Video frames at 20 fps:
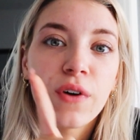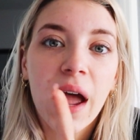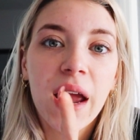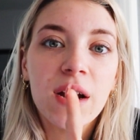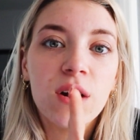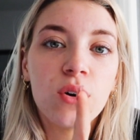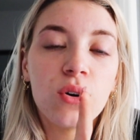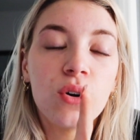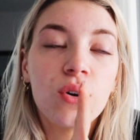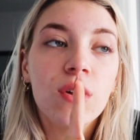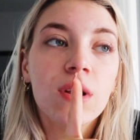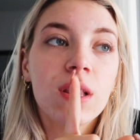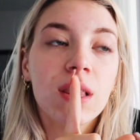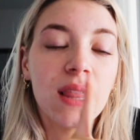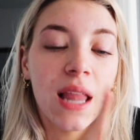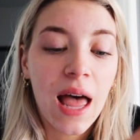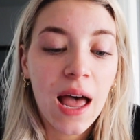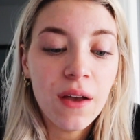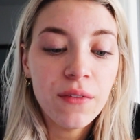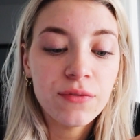final
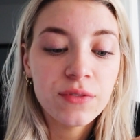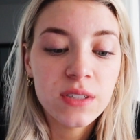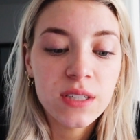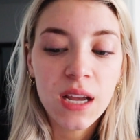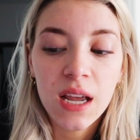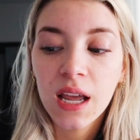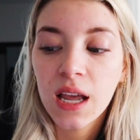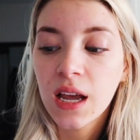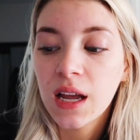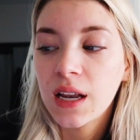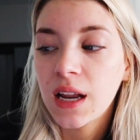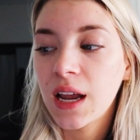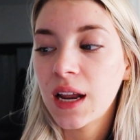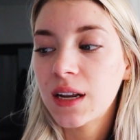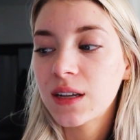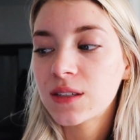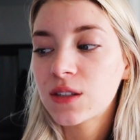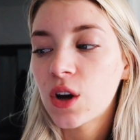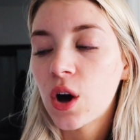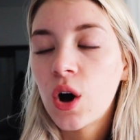left and it
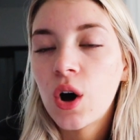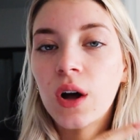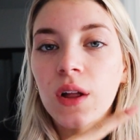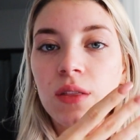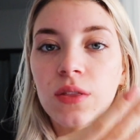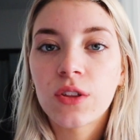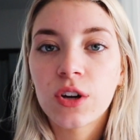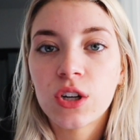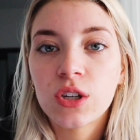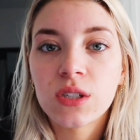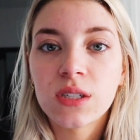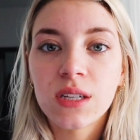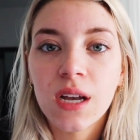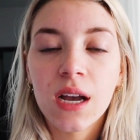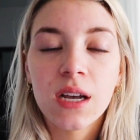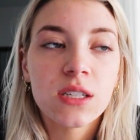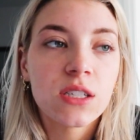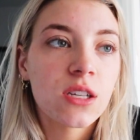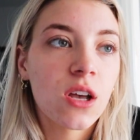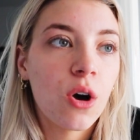is on
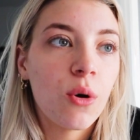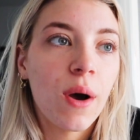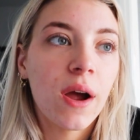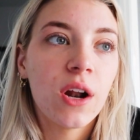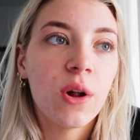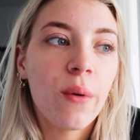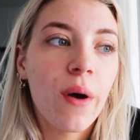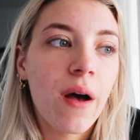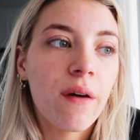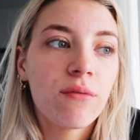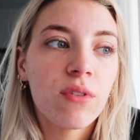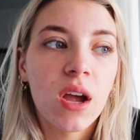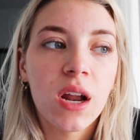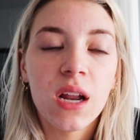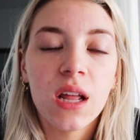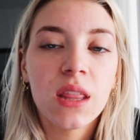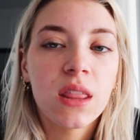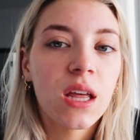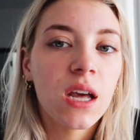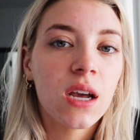Thursday. So I don't have
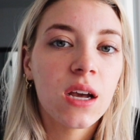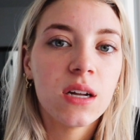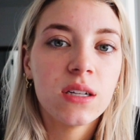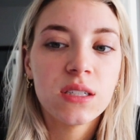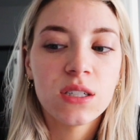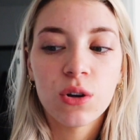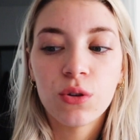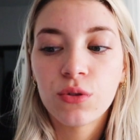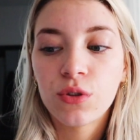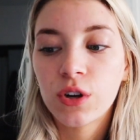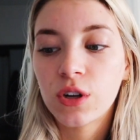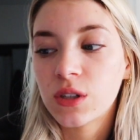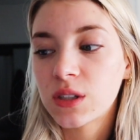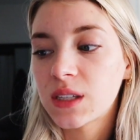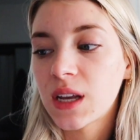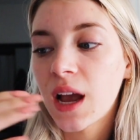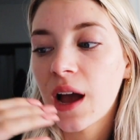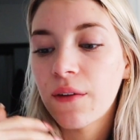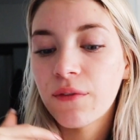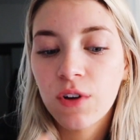anything until
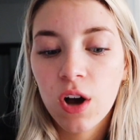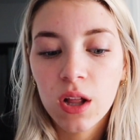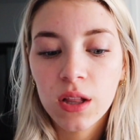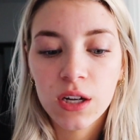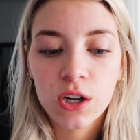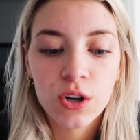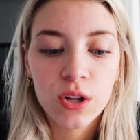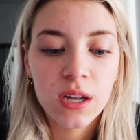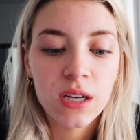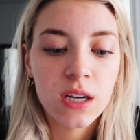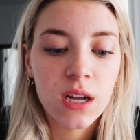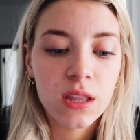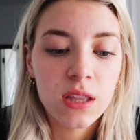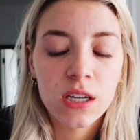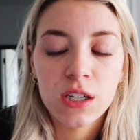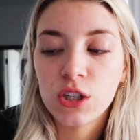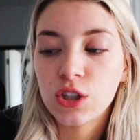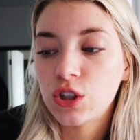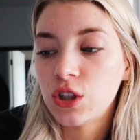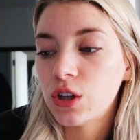Thursday. I've got literally
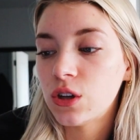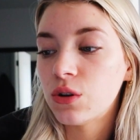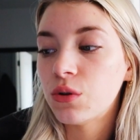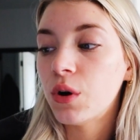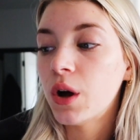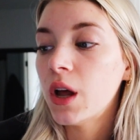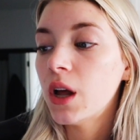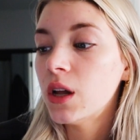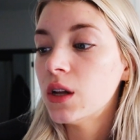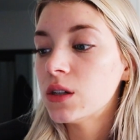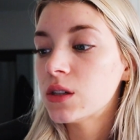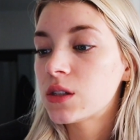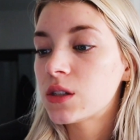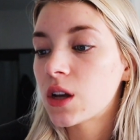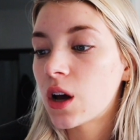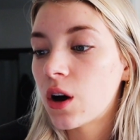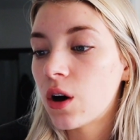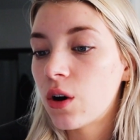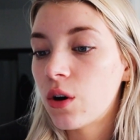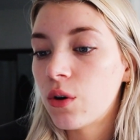nothing to do.
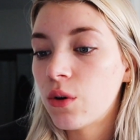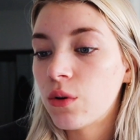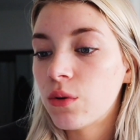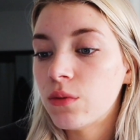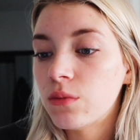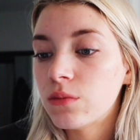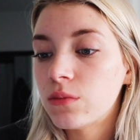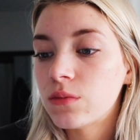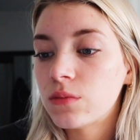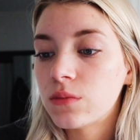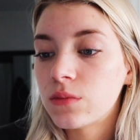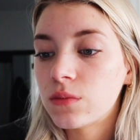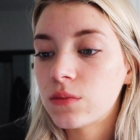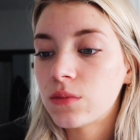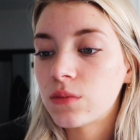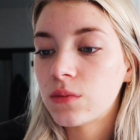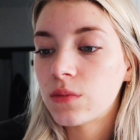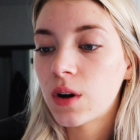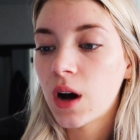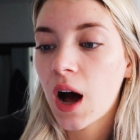So
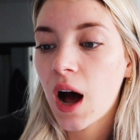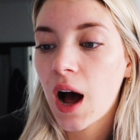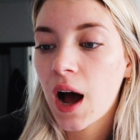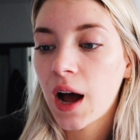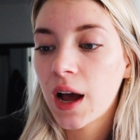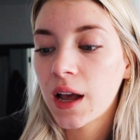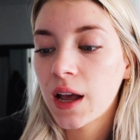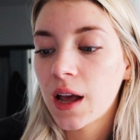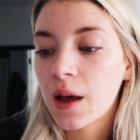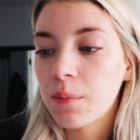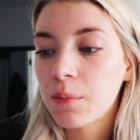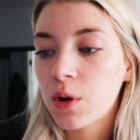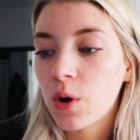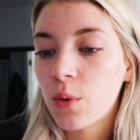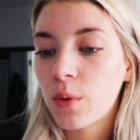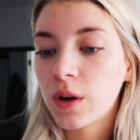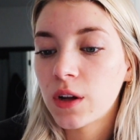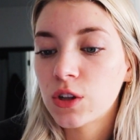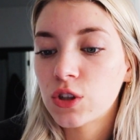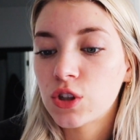I am
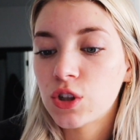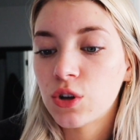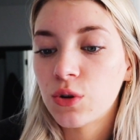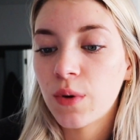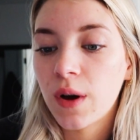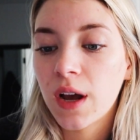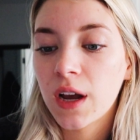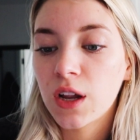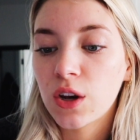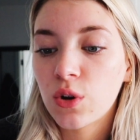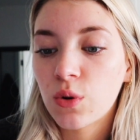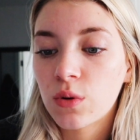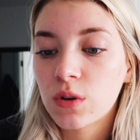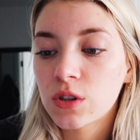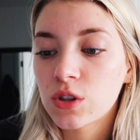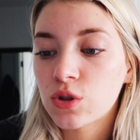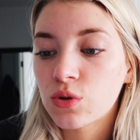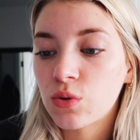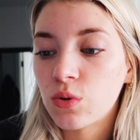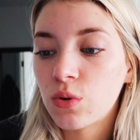going to ignore
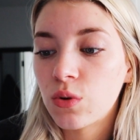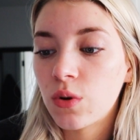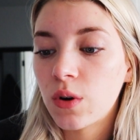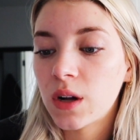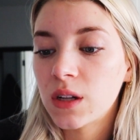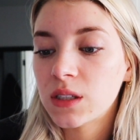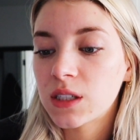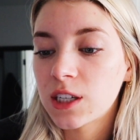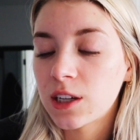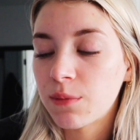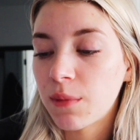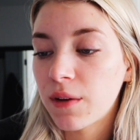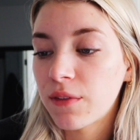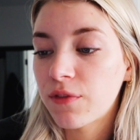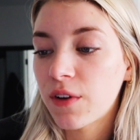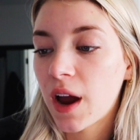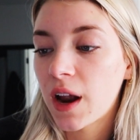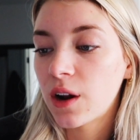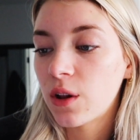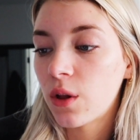school until my
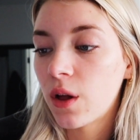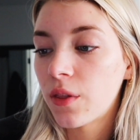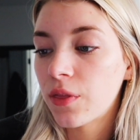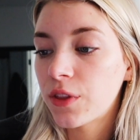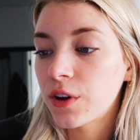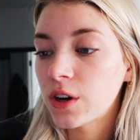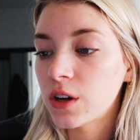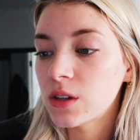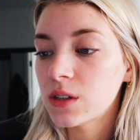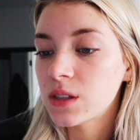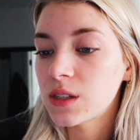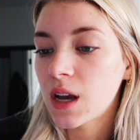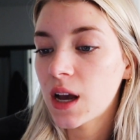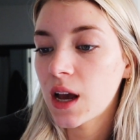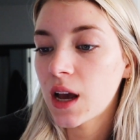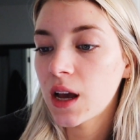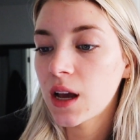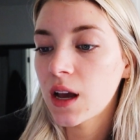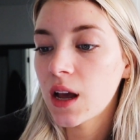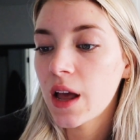final on
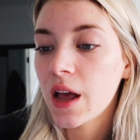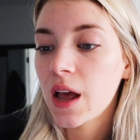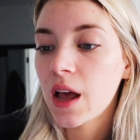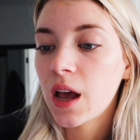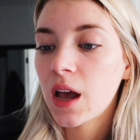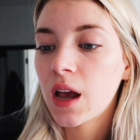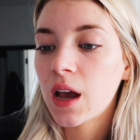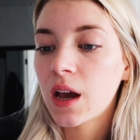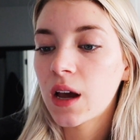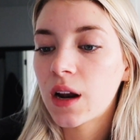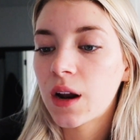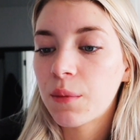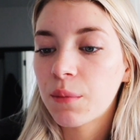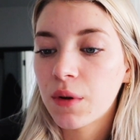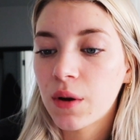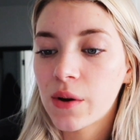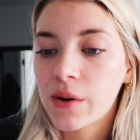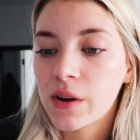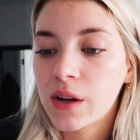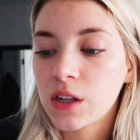Thursday and I'm
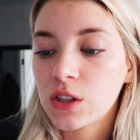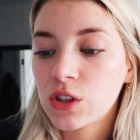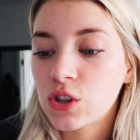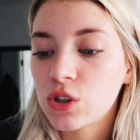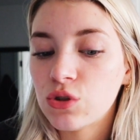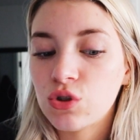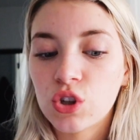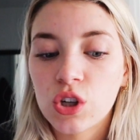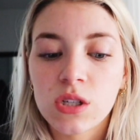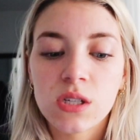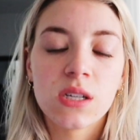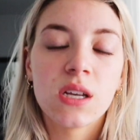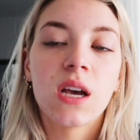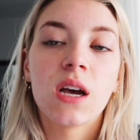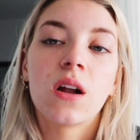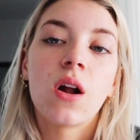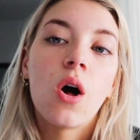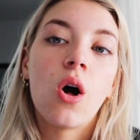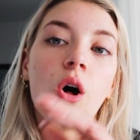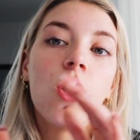going to just
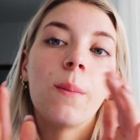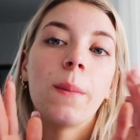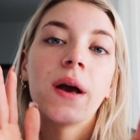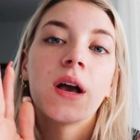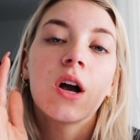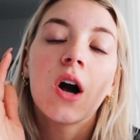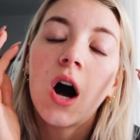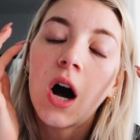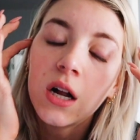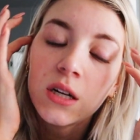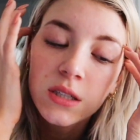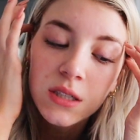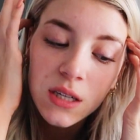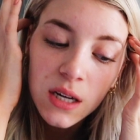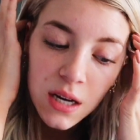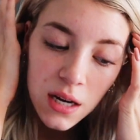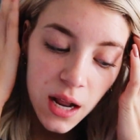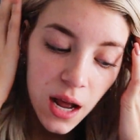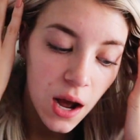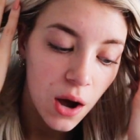get all my
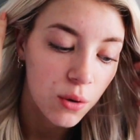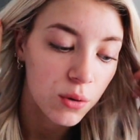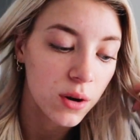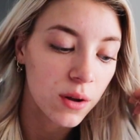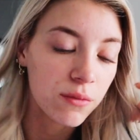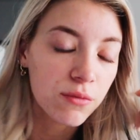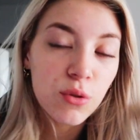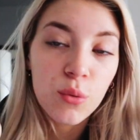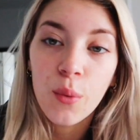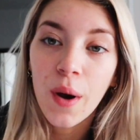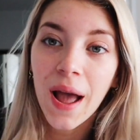content out of the